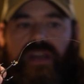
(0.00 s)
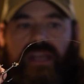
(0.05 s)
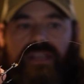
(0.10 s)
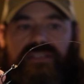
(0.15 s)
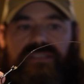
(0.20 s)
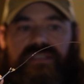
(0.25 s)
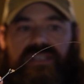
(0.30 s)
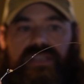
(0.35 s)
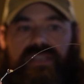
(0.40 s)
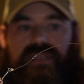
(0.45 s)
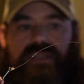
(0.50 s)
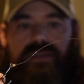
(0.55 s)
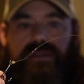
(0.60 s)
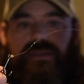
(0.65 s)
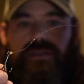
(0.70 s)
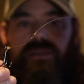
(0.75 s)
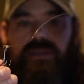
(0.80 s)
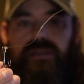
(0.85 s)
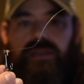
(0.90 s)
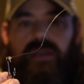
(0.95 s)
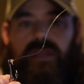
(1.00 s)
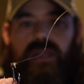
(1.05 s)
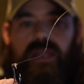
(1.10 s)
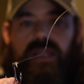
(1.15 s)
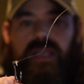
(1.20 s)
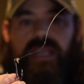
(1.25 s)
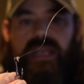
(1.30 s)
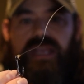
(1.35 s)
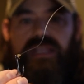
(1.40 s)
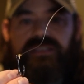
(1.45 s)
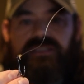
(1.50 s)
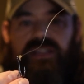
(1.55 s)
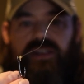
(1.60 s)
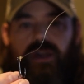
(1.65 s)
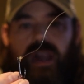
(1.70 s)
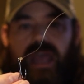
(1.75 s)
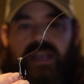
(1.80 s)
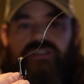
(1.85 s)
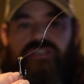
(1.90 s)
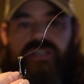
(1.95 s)
I see is
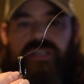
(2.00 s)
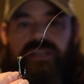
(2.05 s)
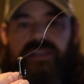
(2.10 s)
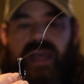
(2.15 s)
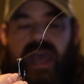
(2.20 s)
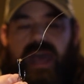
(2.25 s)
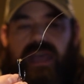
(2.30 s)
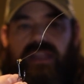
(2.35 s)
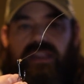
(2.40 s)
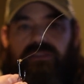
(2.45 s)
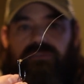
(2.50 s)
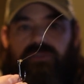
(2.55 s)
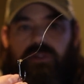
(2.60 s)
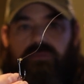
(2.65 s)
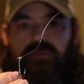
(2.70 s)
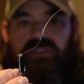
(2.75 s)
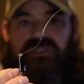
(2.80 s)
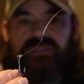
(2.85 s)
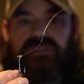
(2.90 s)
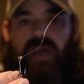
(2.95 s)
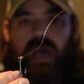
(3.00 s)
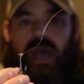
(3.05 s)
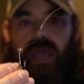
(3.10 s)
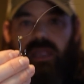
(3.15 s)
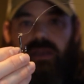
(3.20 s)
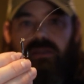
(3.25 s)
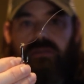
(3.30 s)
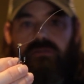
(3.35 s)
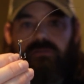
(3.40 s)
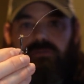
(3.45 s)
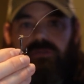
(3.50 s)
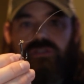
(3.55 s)
they're actually attacking from the side.